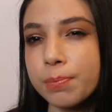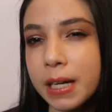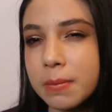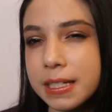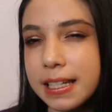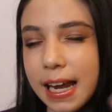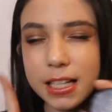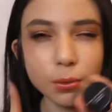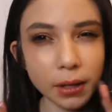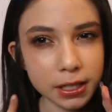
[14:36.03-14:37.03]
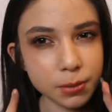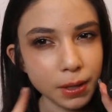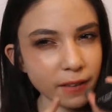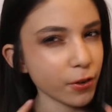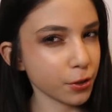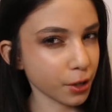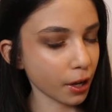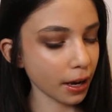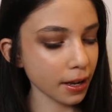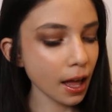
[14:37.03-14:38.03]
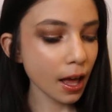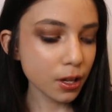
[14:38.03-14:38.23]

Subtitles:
pigmented as it was when I first got it.